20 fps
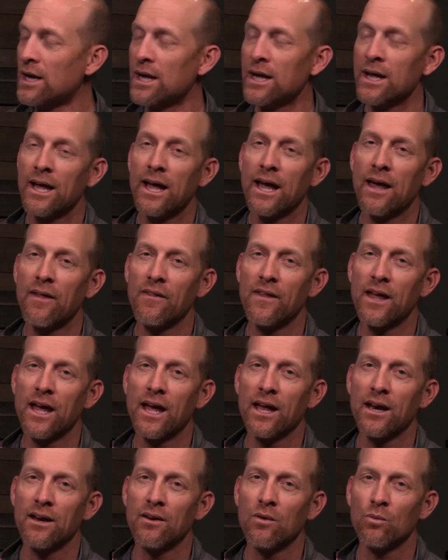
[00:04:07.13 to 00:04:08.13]
and
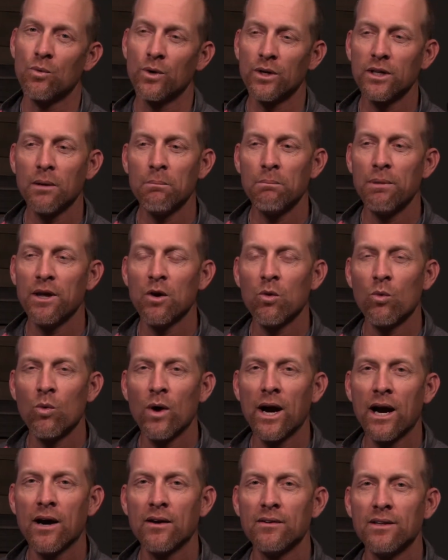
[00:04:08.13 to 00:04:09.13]
then really be
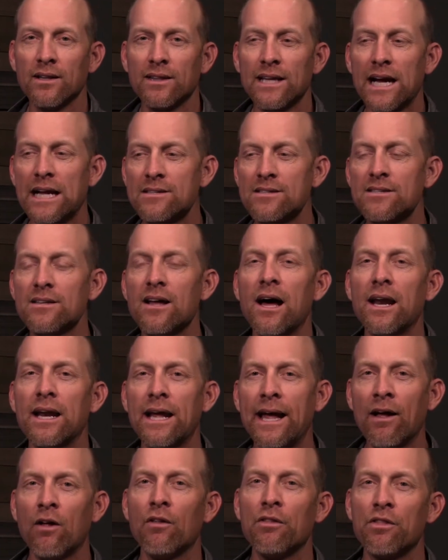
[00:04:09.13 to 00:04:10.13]
aware that that's not
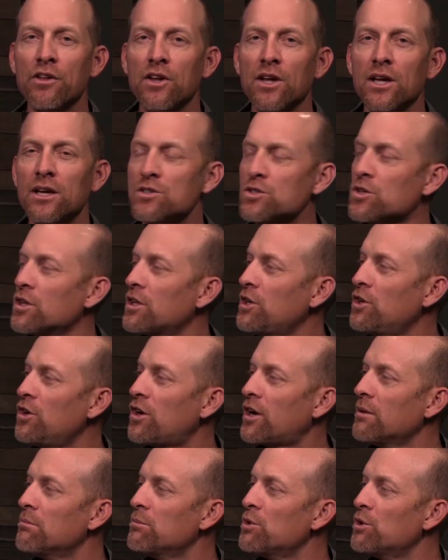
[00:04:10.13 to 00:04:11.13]
healthy so that you
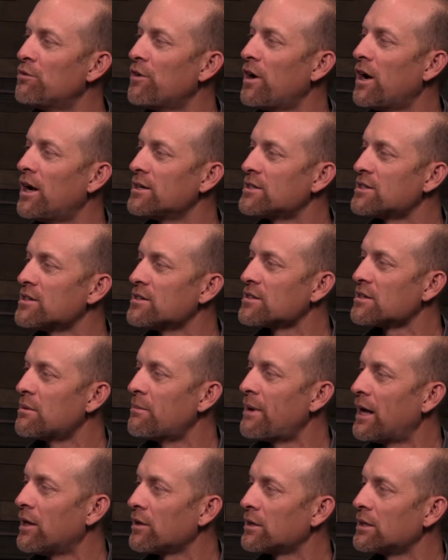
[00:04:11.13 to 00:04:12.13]
can move on to some
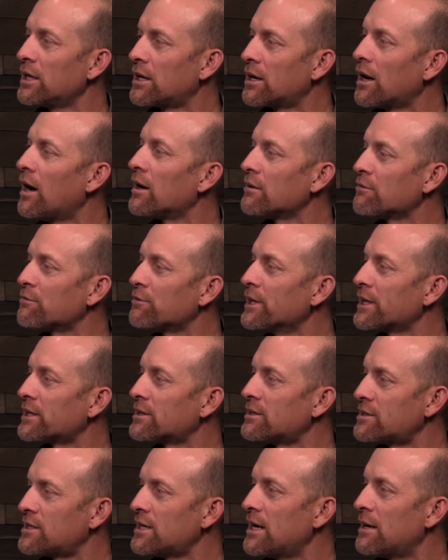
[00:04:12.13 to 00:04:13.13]
healthy
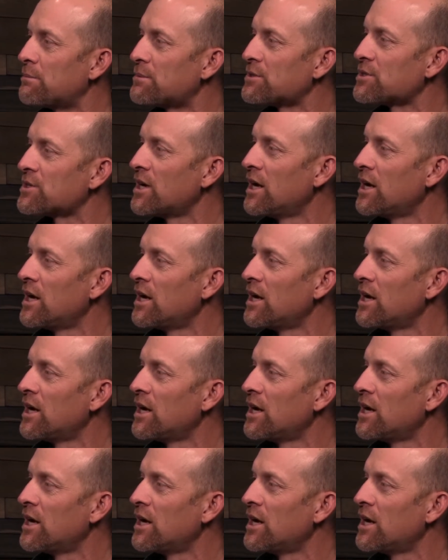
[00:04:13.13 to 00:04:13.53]
conflict tips.